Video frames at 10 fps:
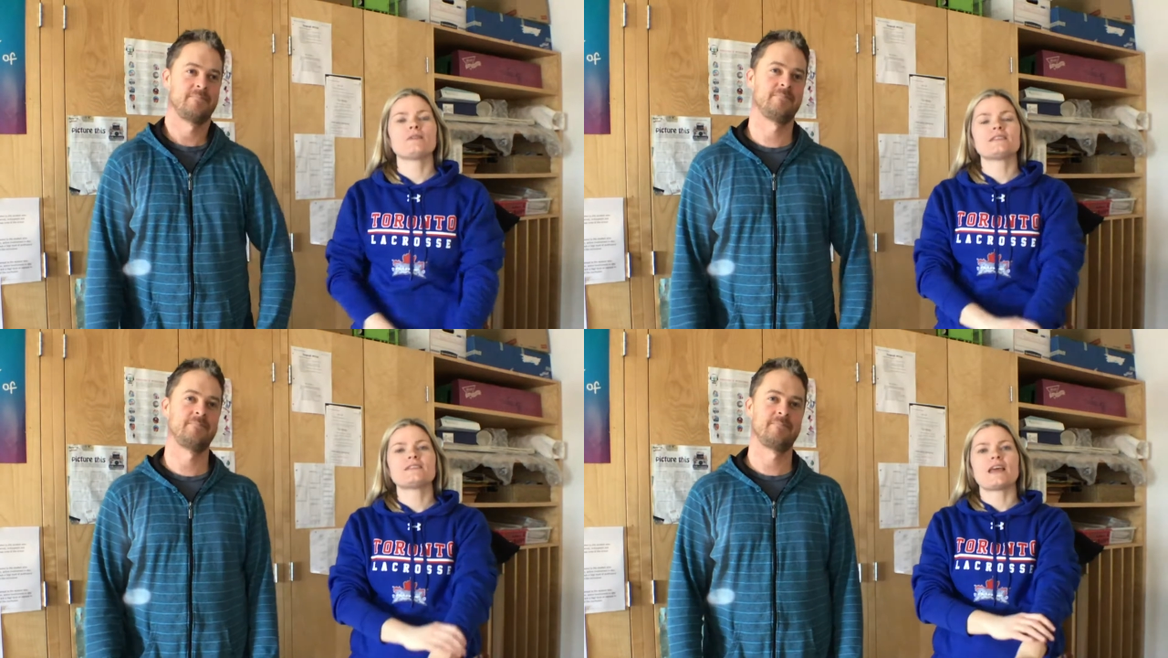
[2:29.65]

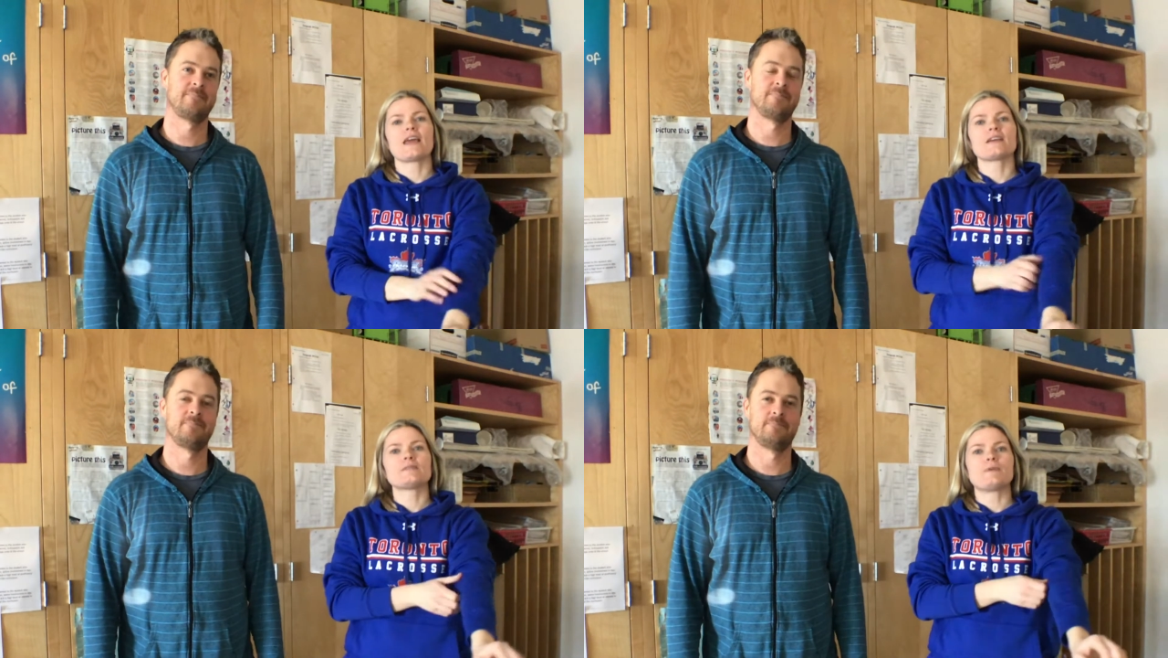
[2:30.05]

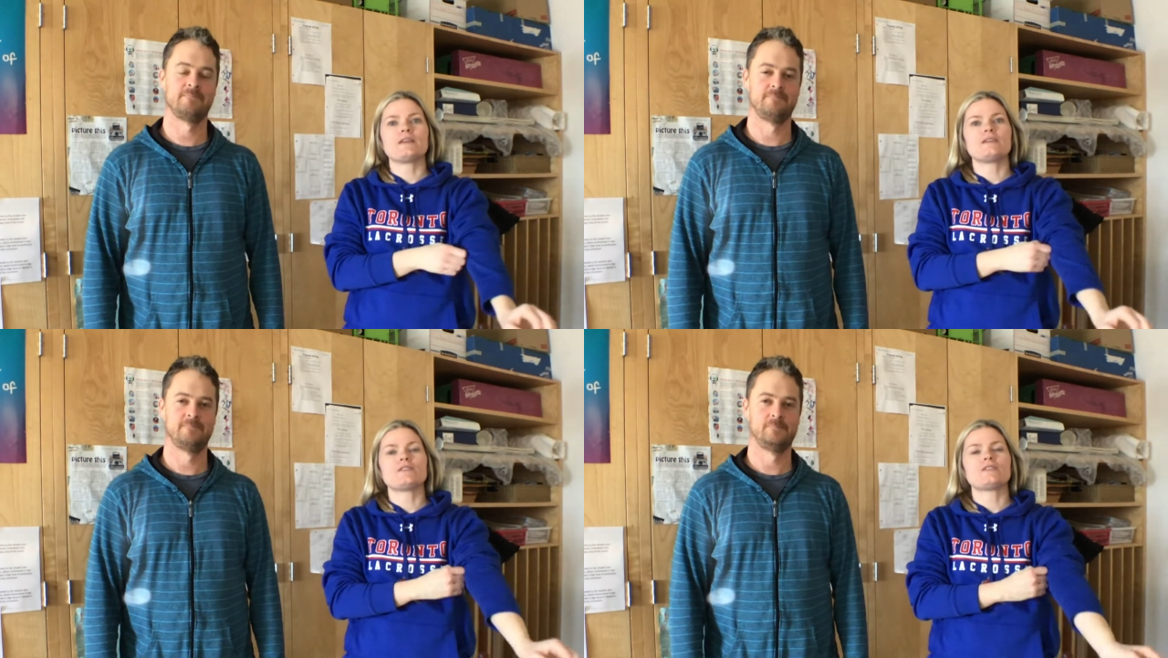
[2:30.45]
Speaker 1: Mrs. Tang
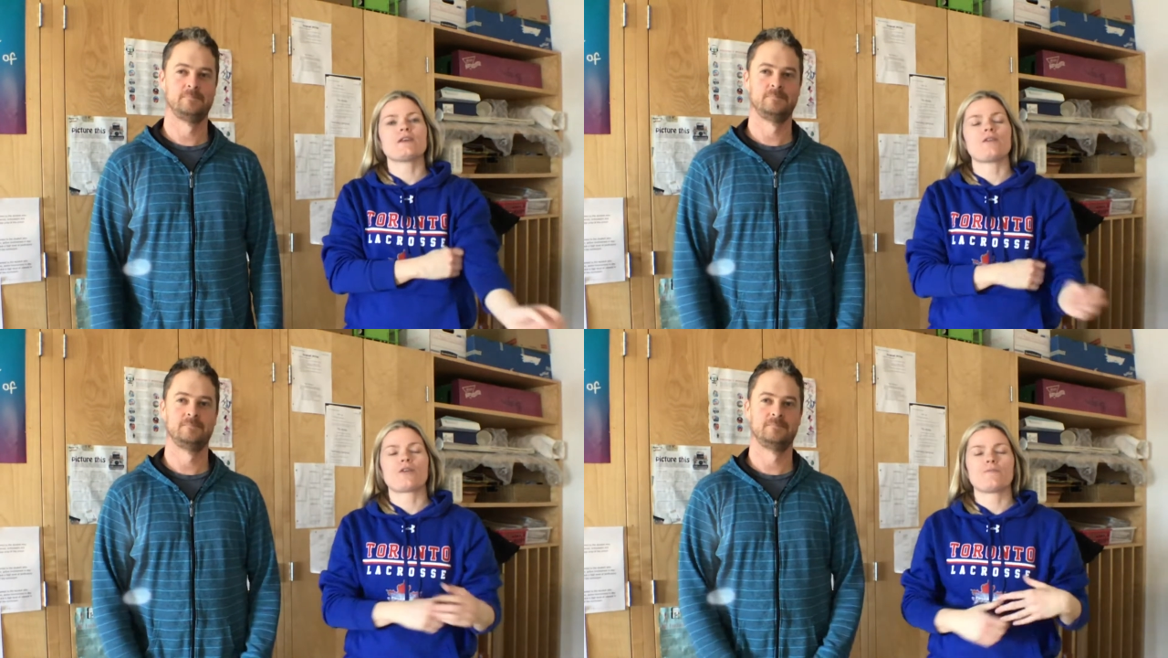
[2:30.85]
has been
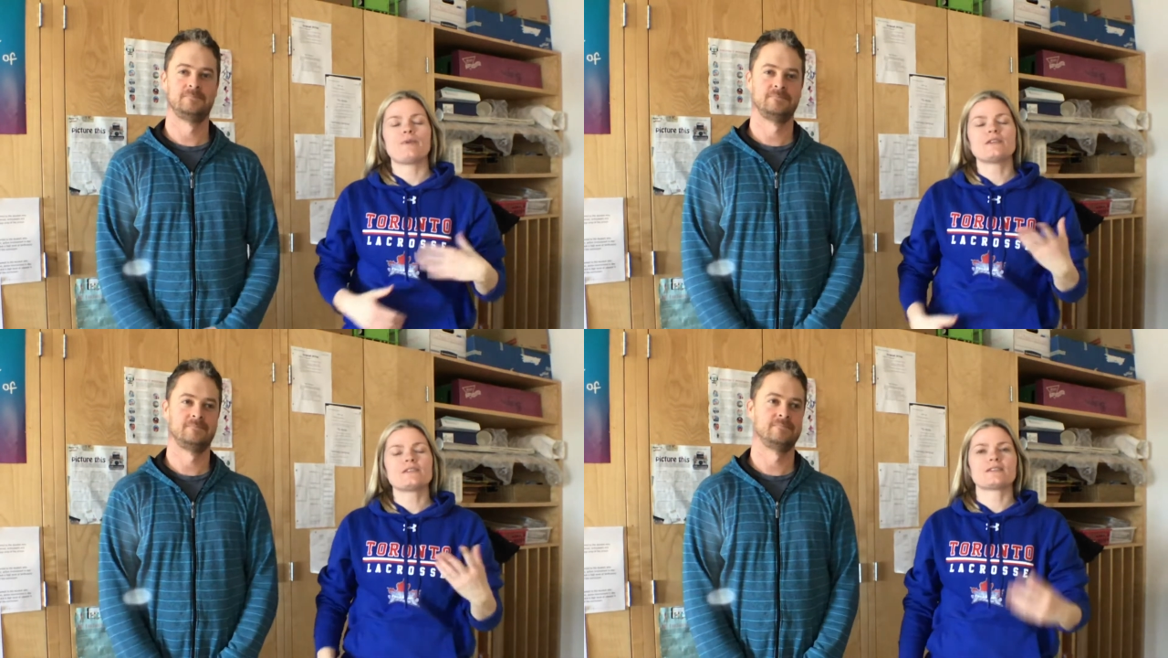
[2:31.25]

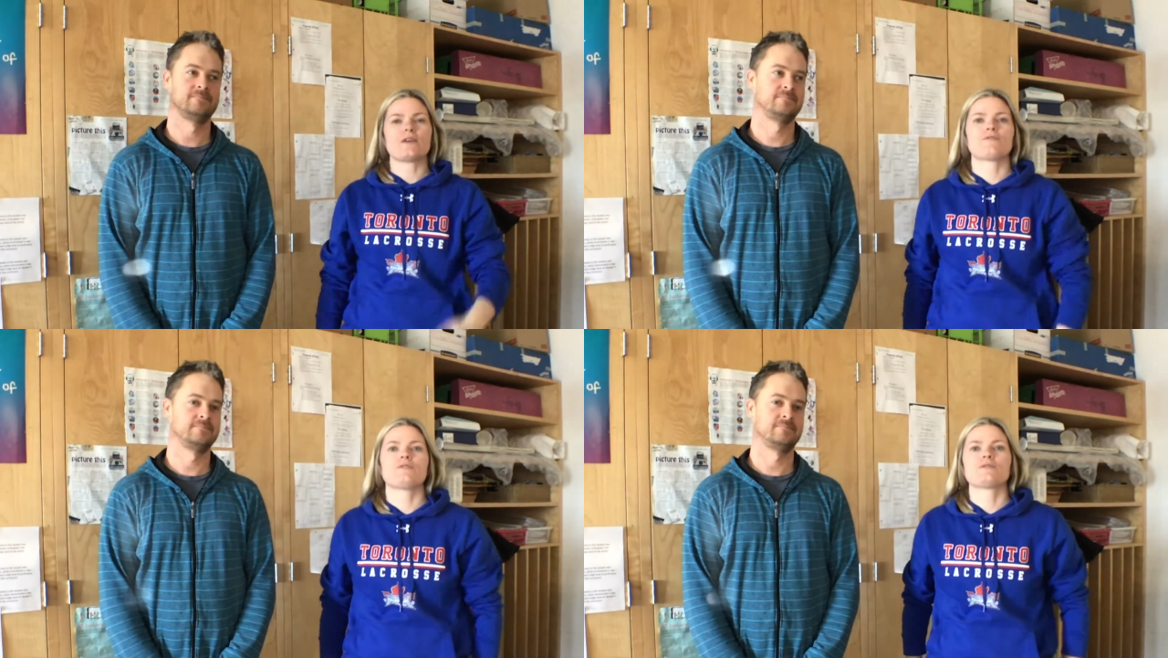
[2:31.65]

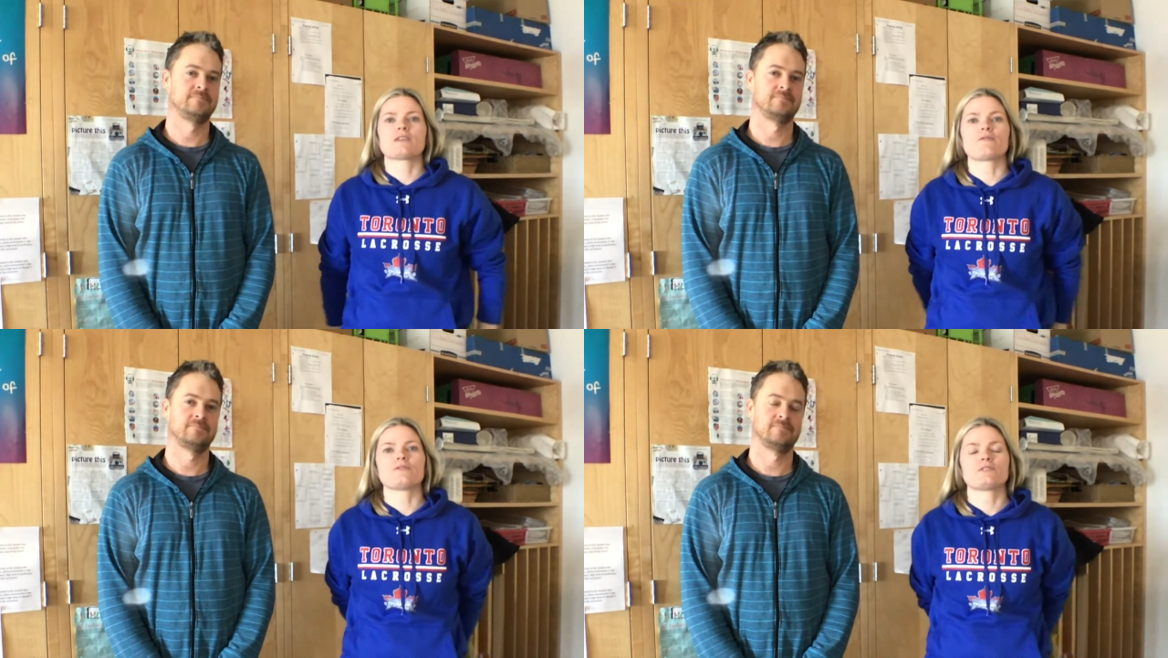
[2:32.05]
to
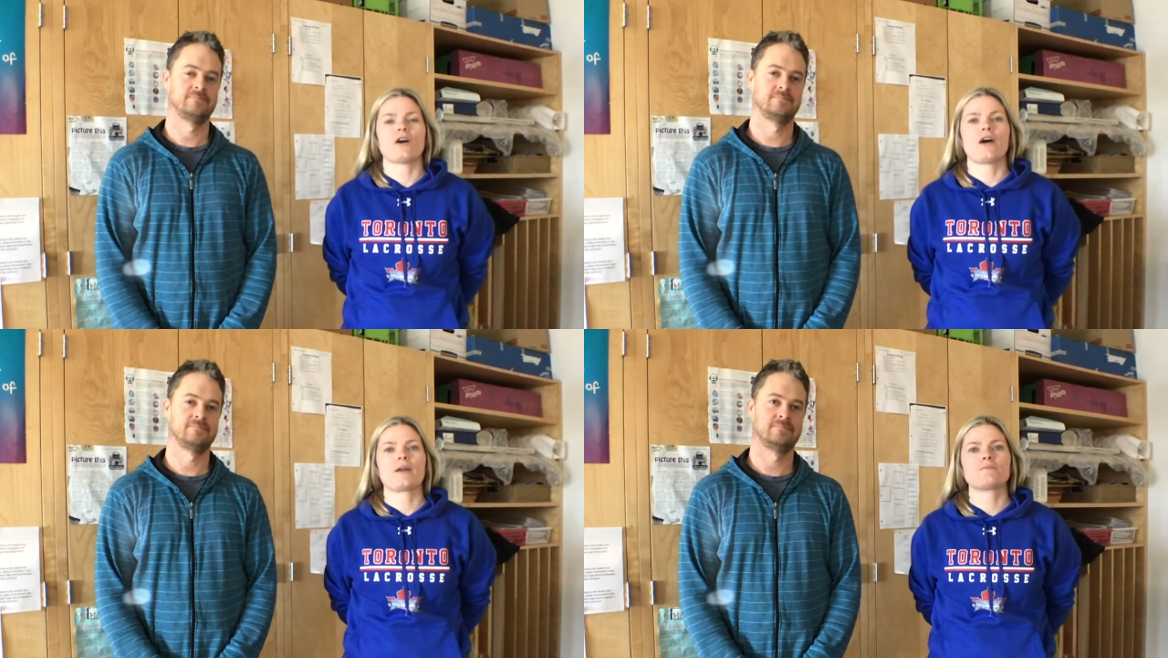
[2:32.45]
Southview
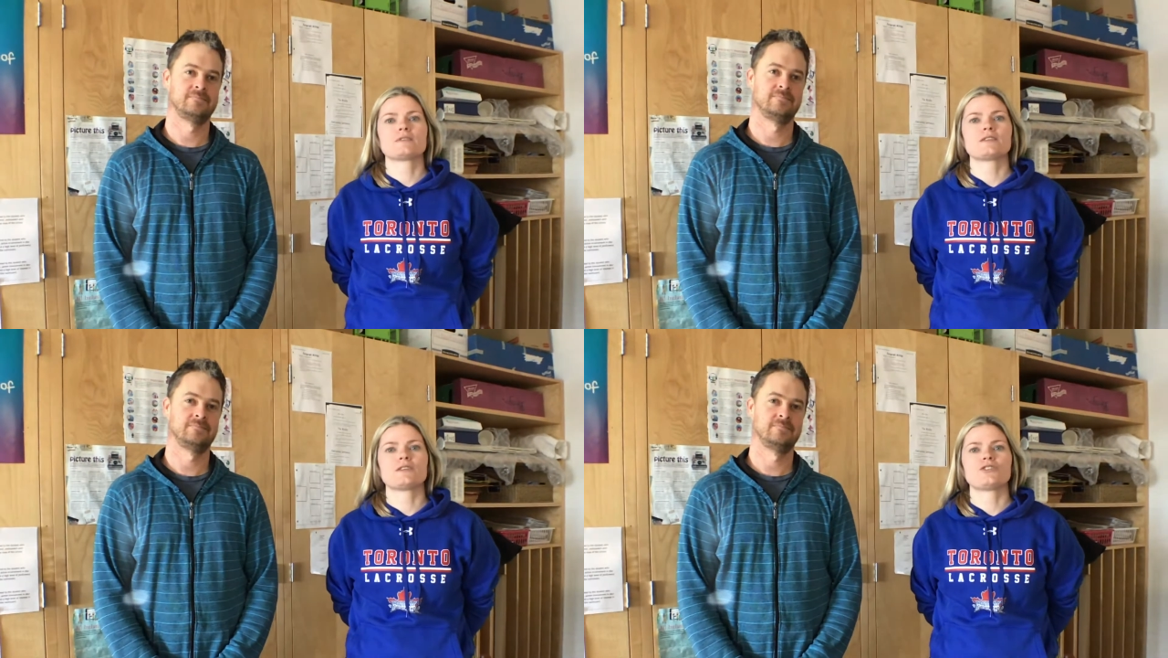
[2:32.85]
several
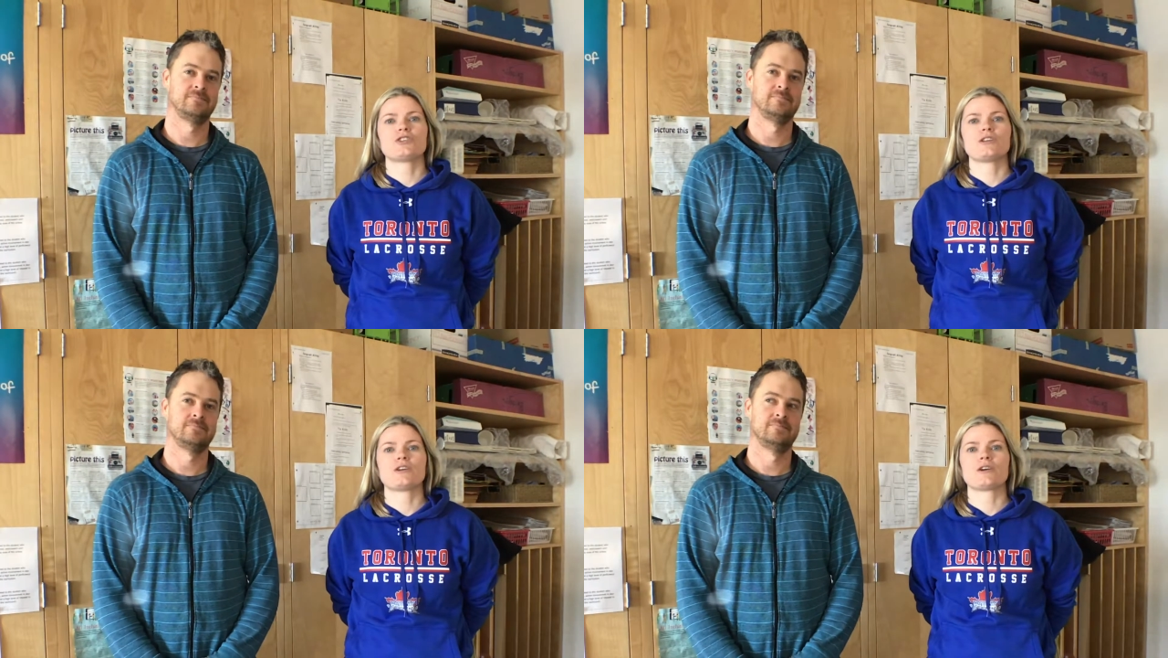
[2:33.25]
times
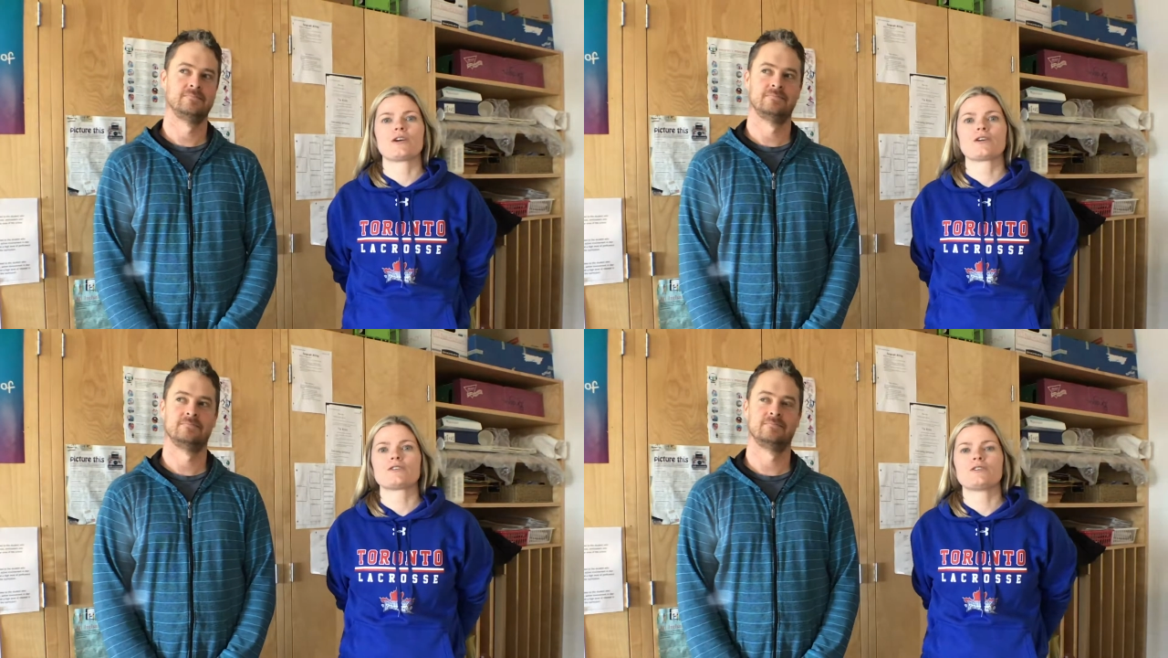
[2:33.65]
this
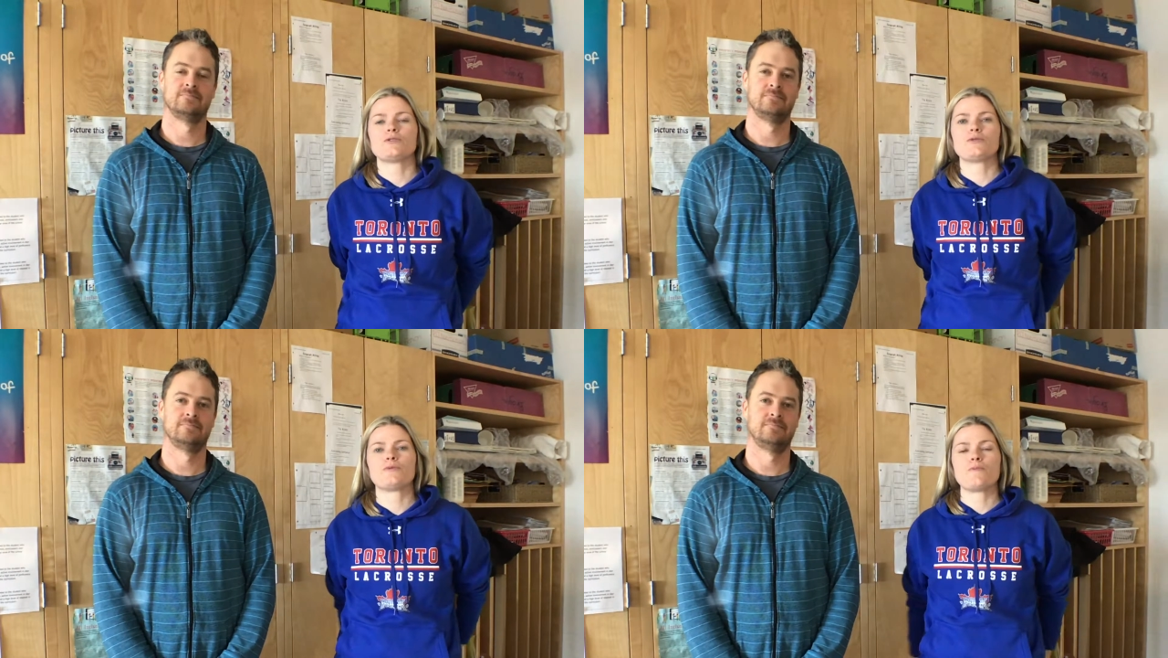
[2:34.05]
year
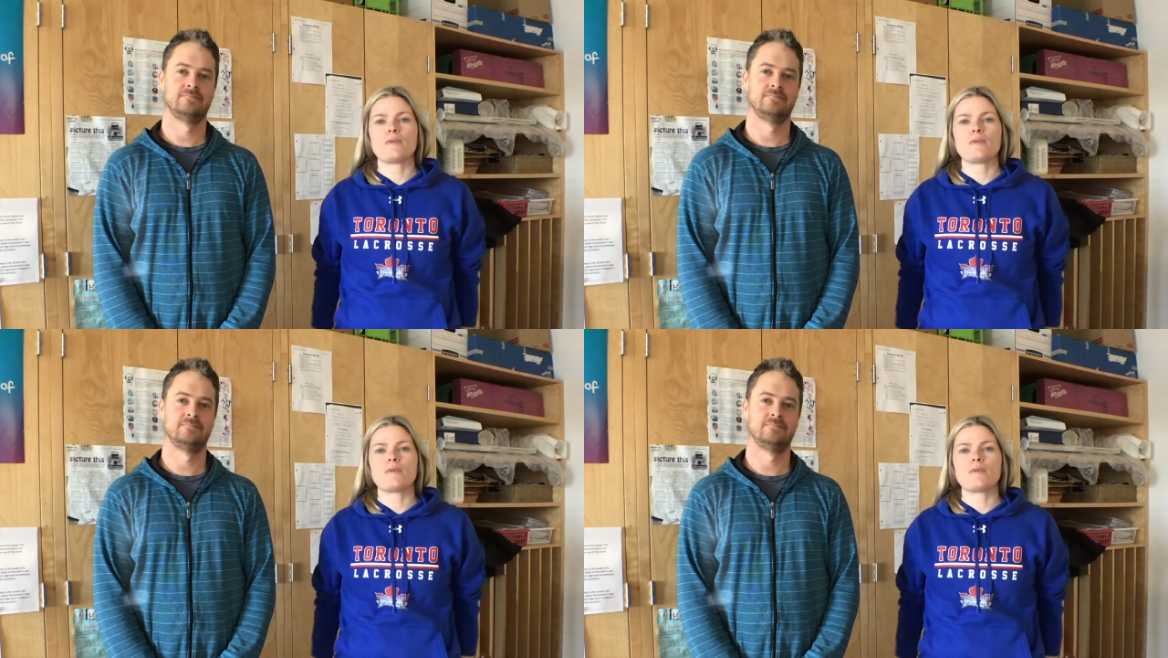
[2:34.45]
to